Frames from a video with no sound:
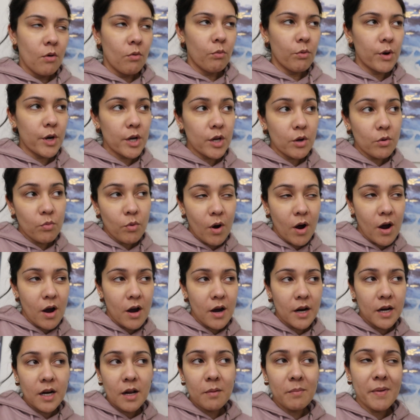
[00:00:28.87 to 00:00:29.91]
What do you
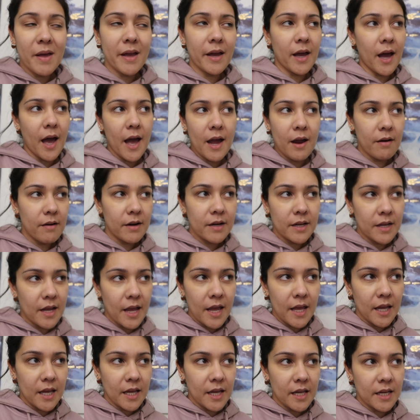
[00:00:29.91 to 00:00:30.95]
want? I'm like, I already
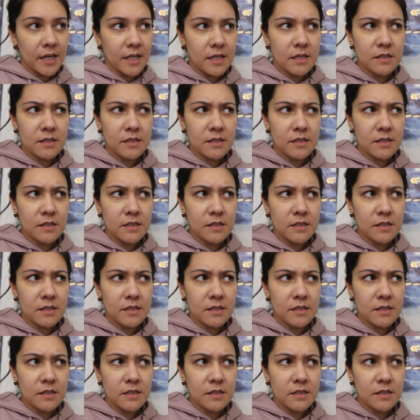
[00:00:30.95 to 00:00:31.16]
ate.